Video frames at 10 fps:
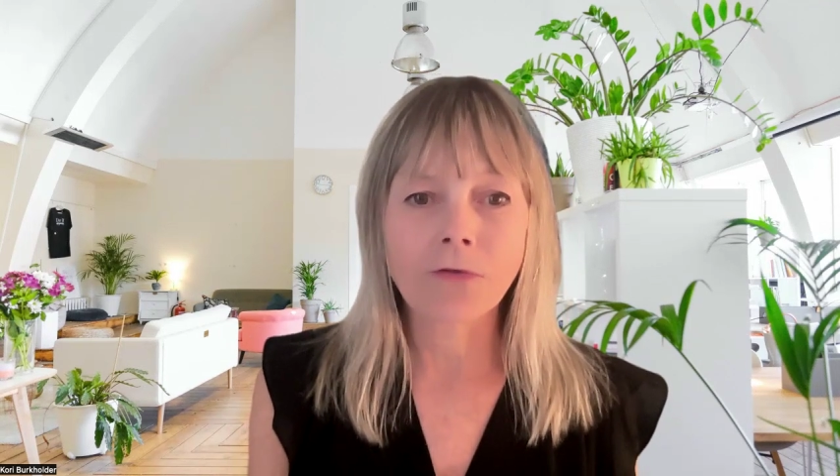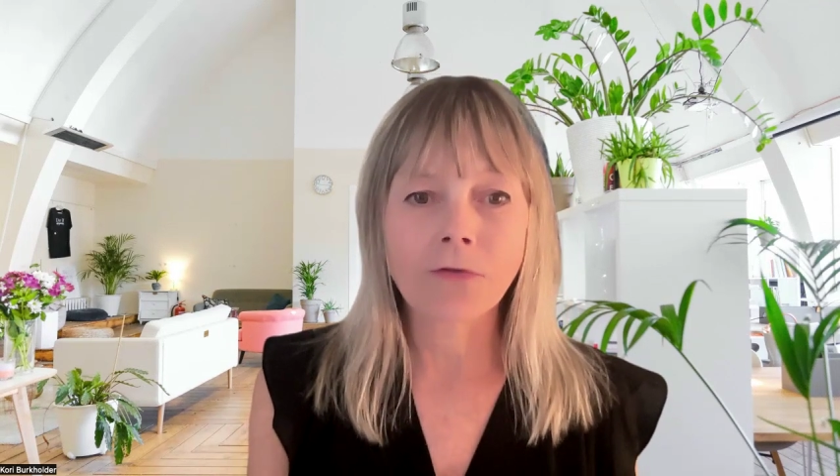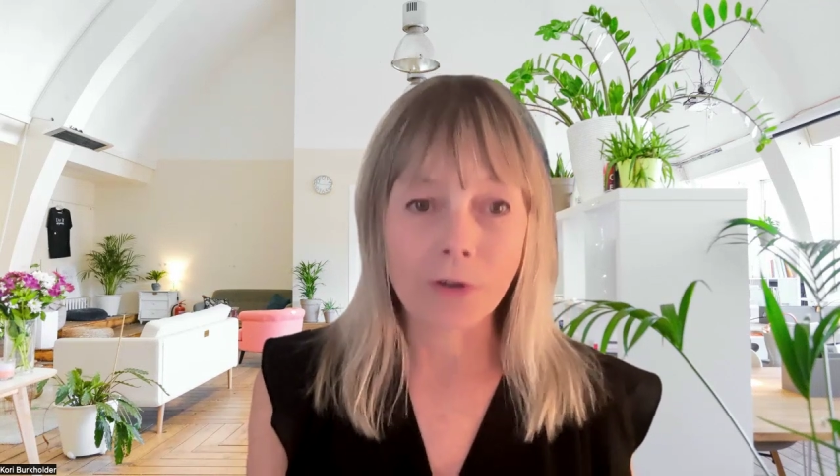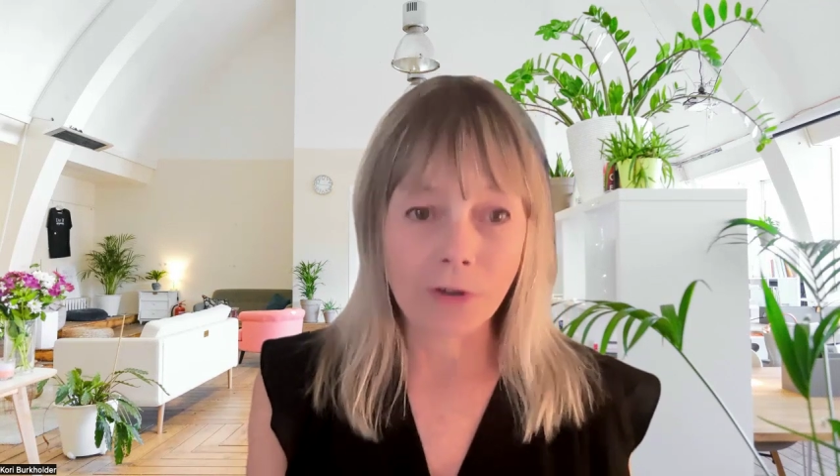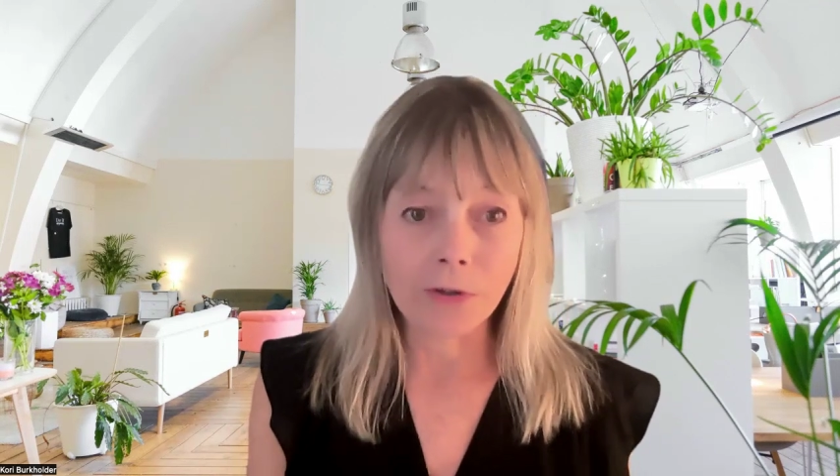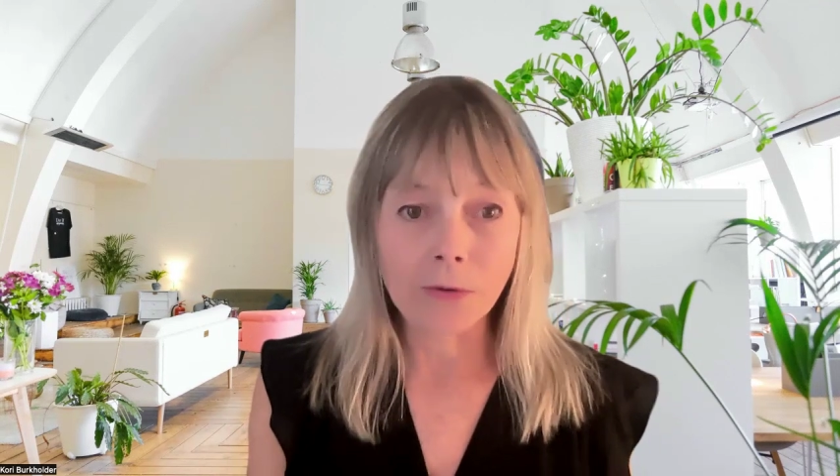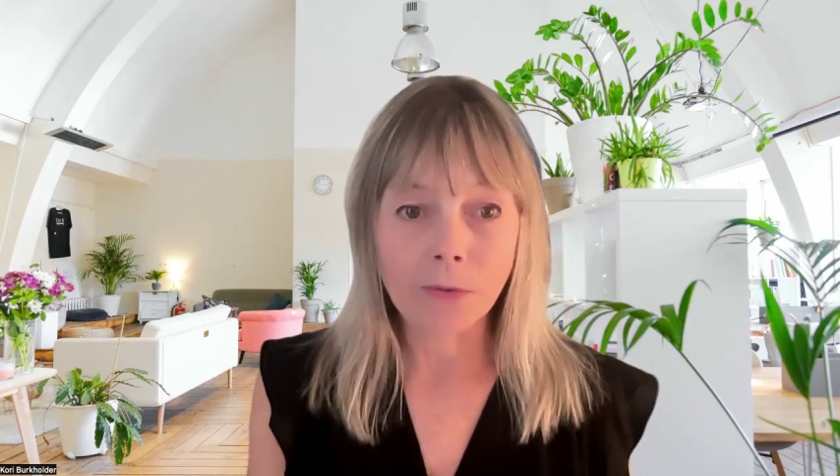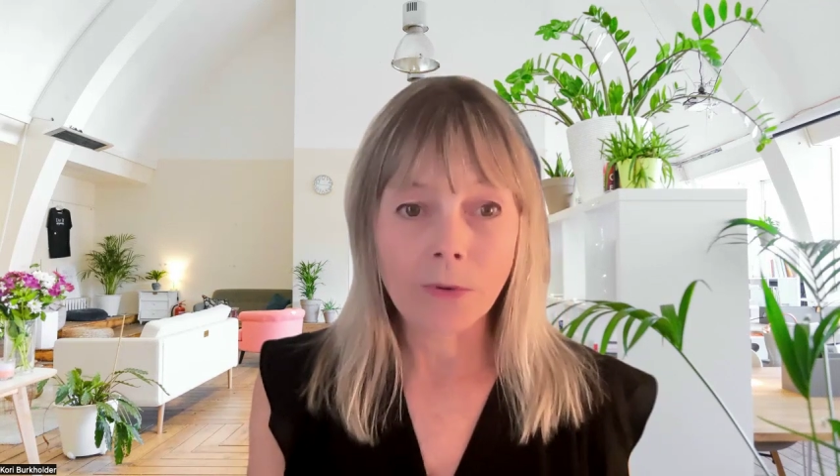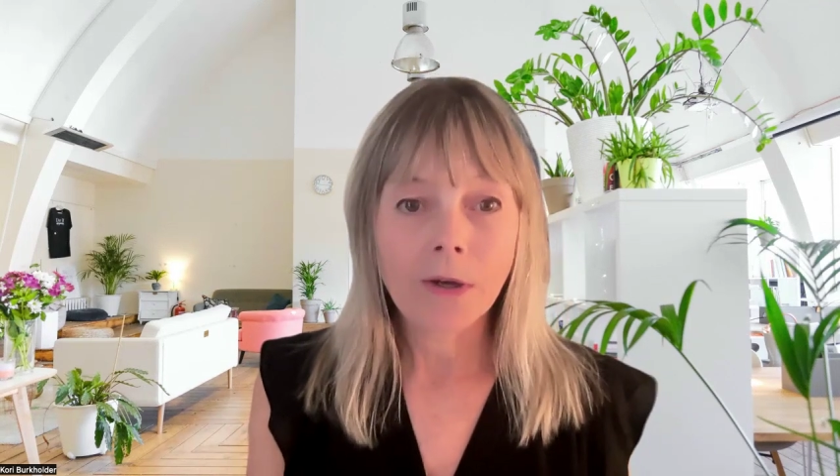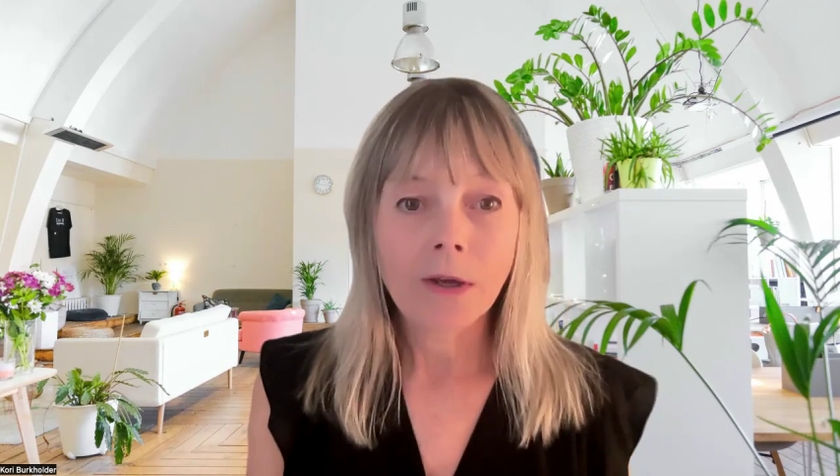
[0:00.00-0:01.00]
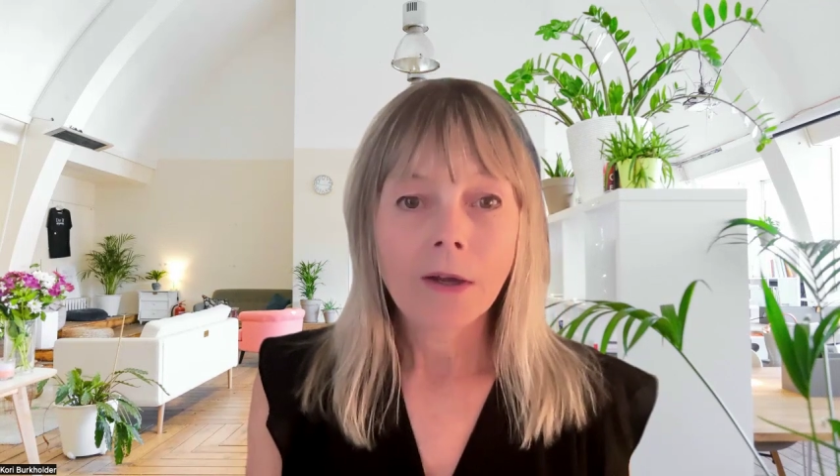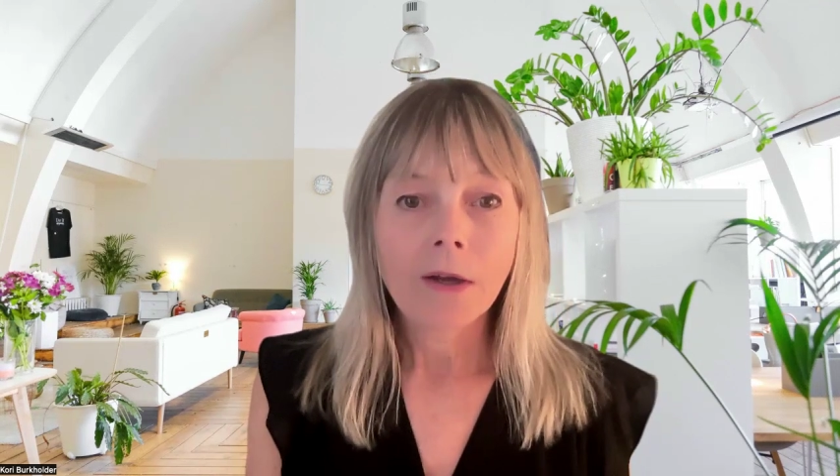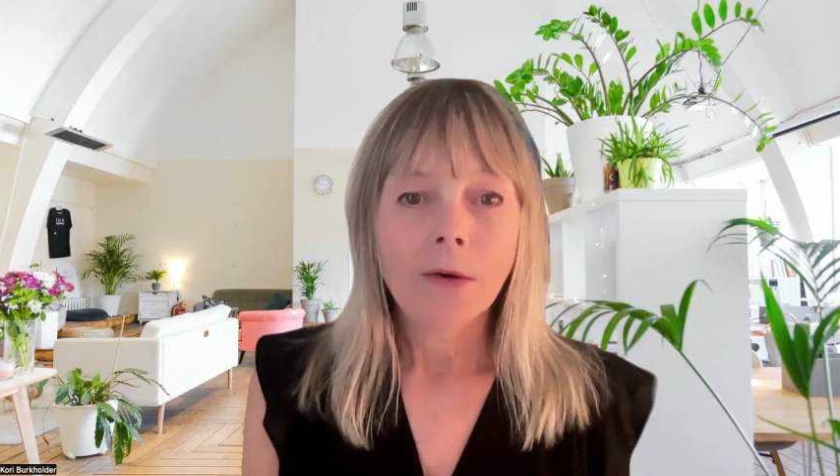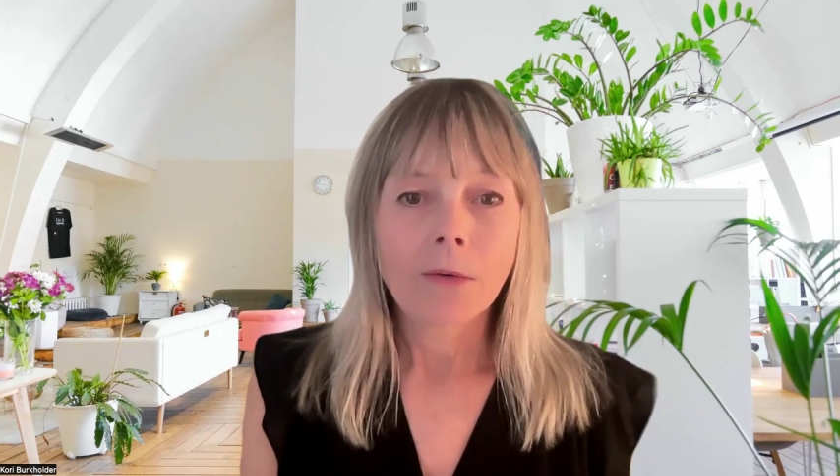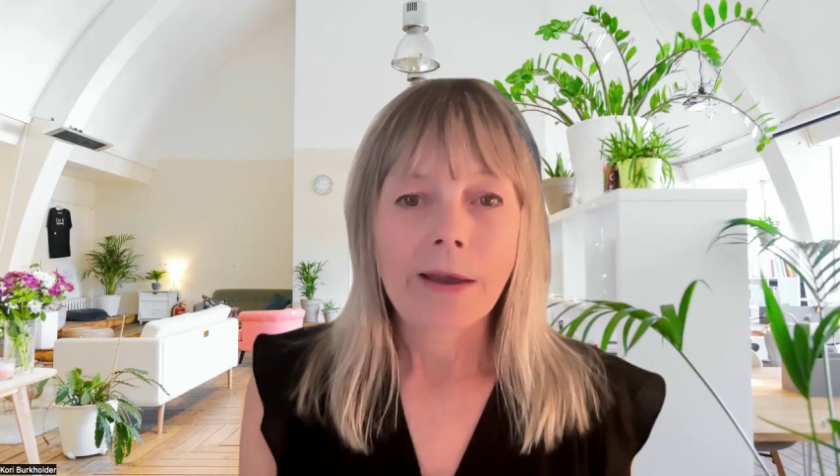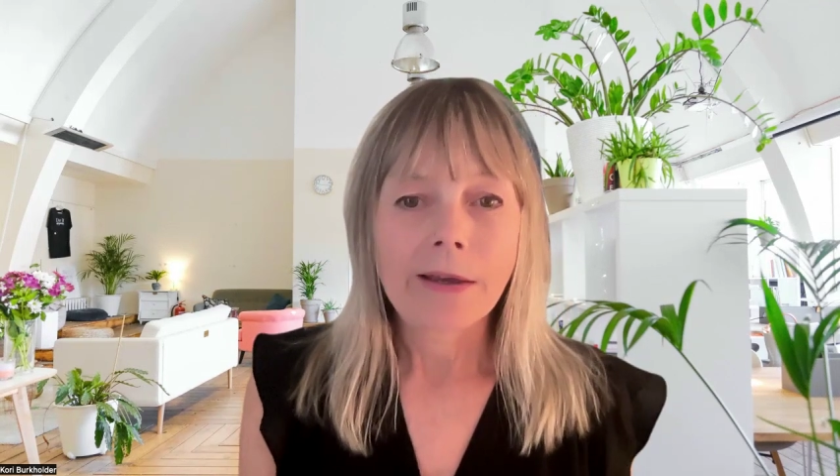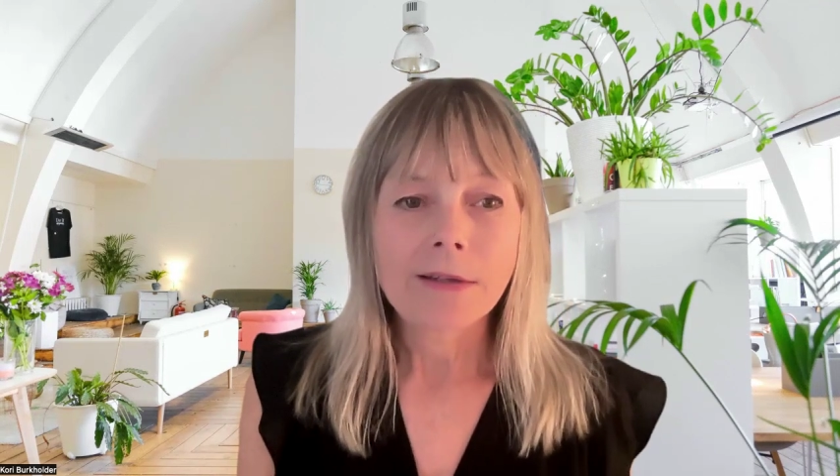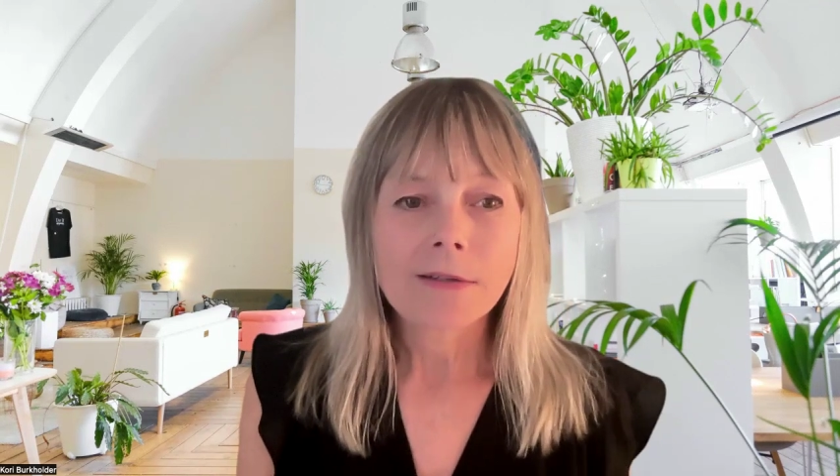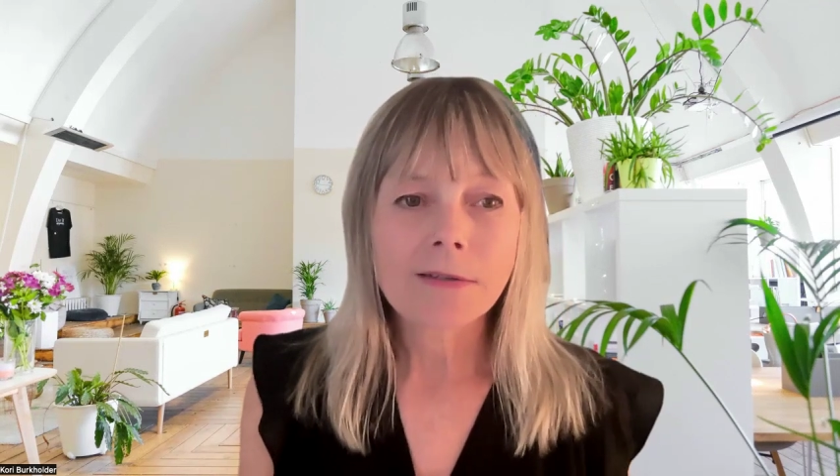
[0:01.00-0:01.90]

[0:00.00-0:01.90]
for you, right?